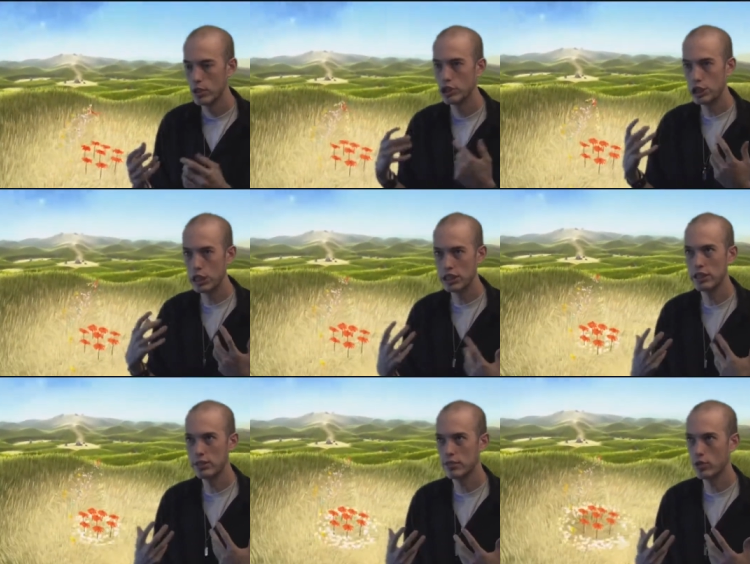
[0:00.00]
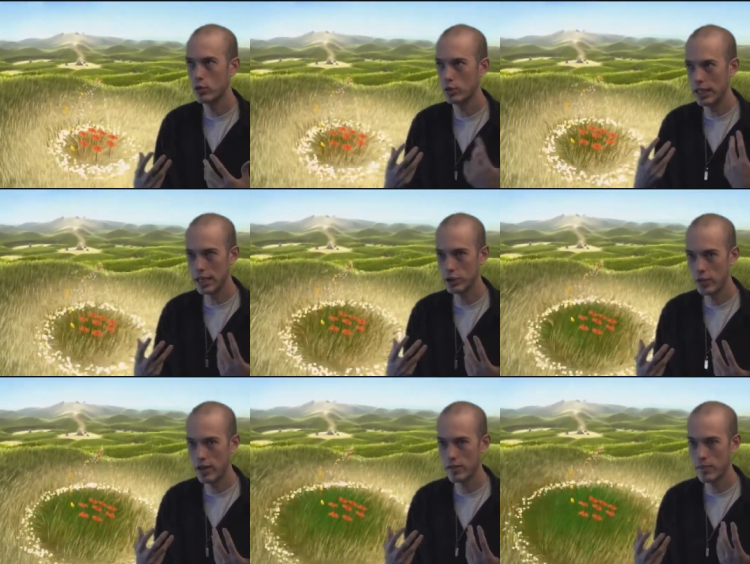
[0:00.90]
she doesn't go yes
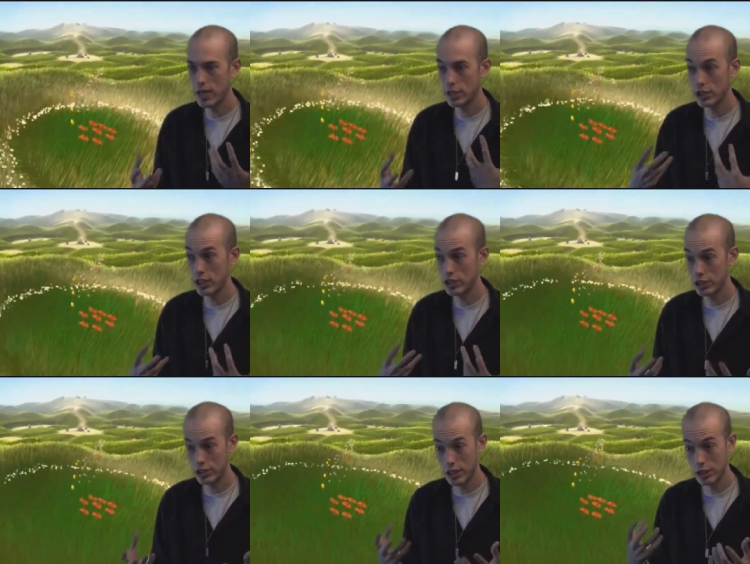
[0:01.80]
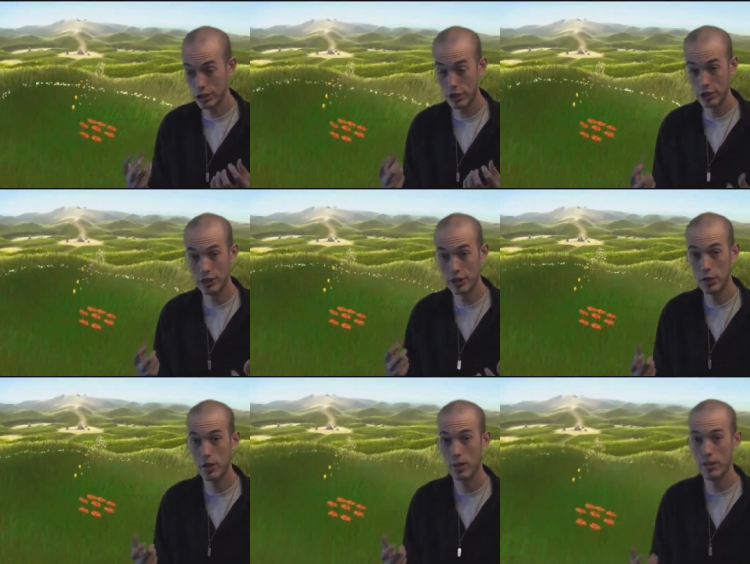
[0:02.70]
right off the bat, she actually kind of starts to
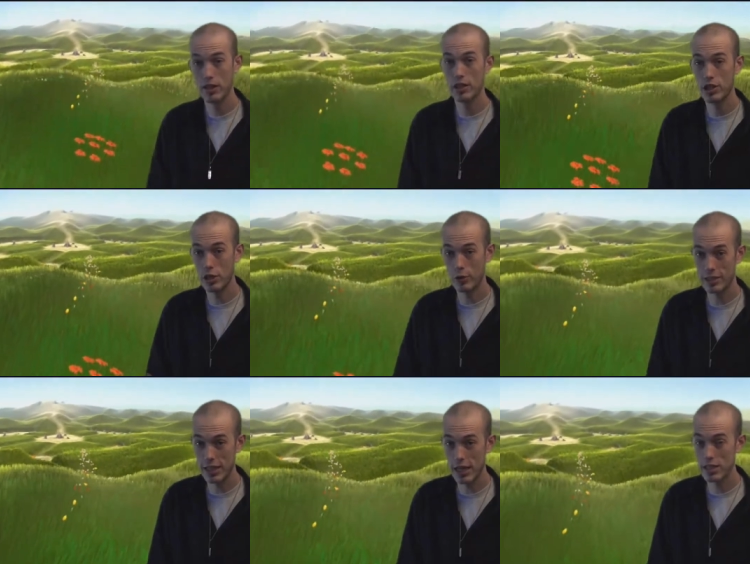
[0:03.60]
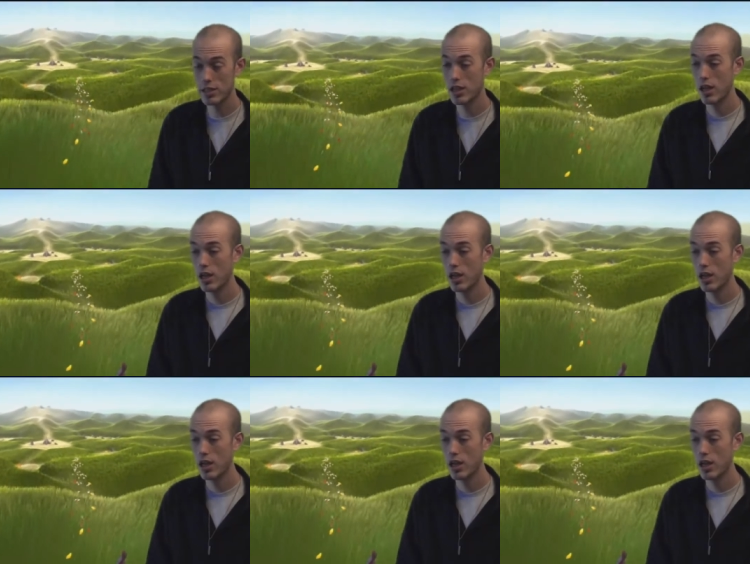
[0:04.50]
tear up, and then she goes yes,